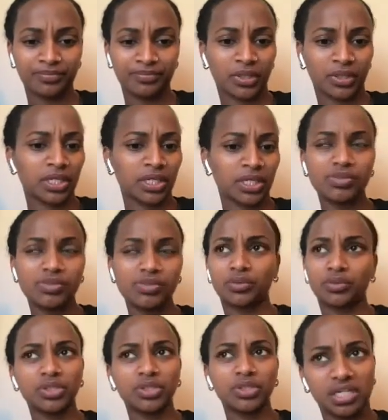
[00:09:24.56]
He was like,
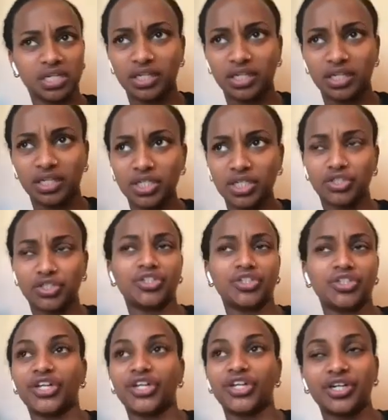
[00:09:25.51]
Rita, did you hear?
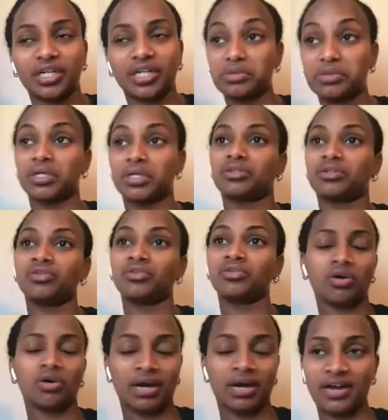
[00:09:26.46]
And I was like, no, I
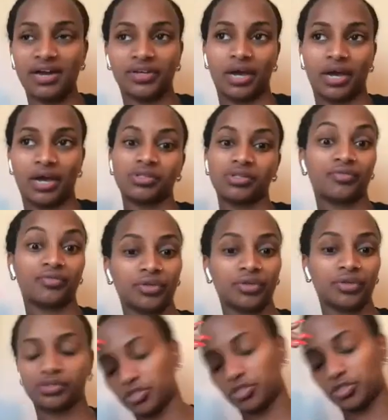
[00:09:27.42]
haven't. I was avoiding
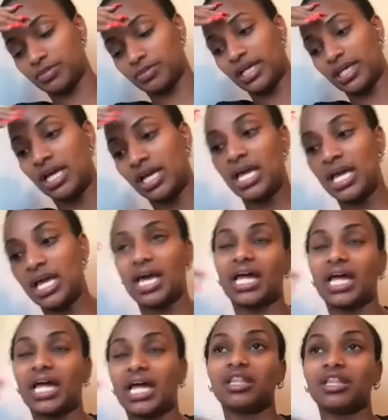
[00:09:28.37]
social media. And I
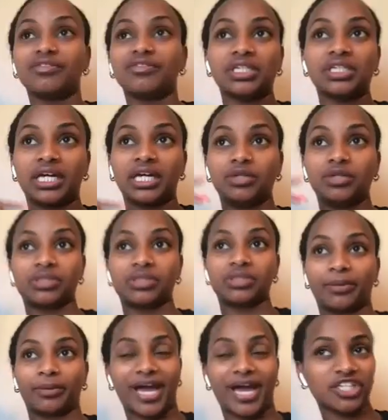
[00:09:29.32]
loved it that he was like
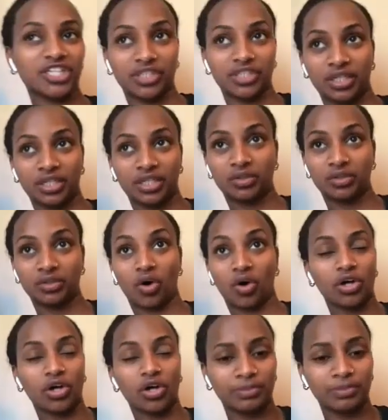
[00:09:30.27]
passionate and called me
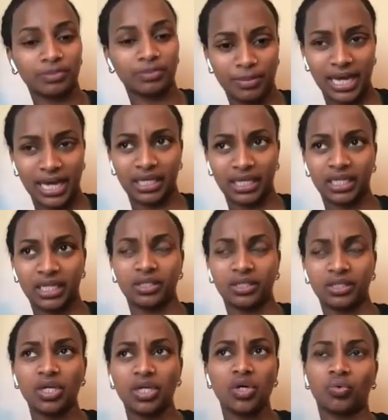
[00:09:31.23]
about it and
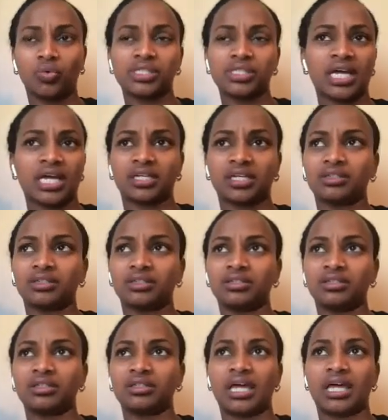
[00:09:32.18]
was like
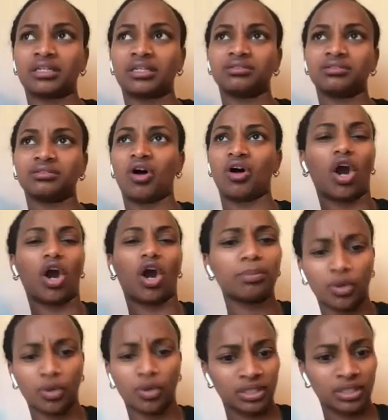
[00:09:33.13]

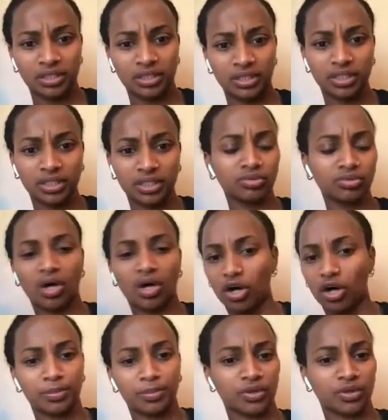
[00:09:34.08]
heartbroken. He was
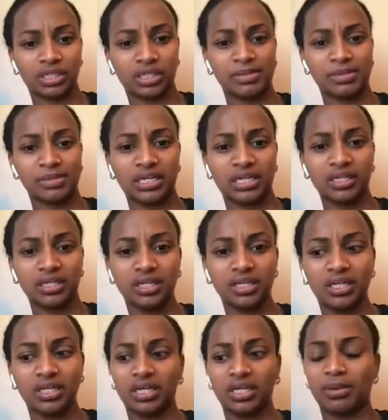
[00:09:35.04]
heartbroken about it.
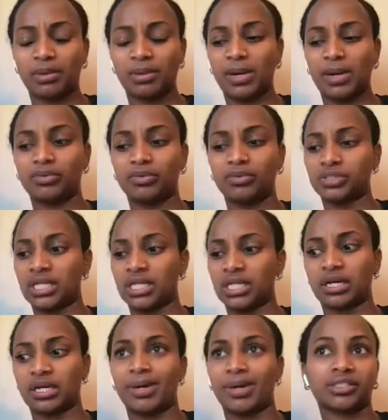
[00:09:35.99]
And my mom was like
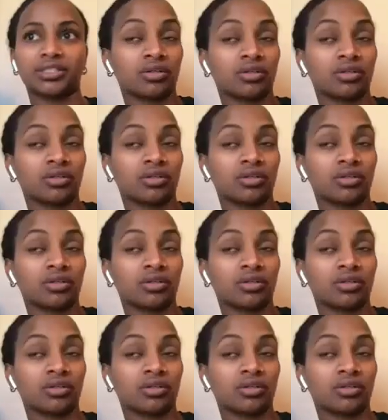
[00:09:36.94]
about to cry.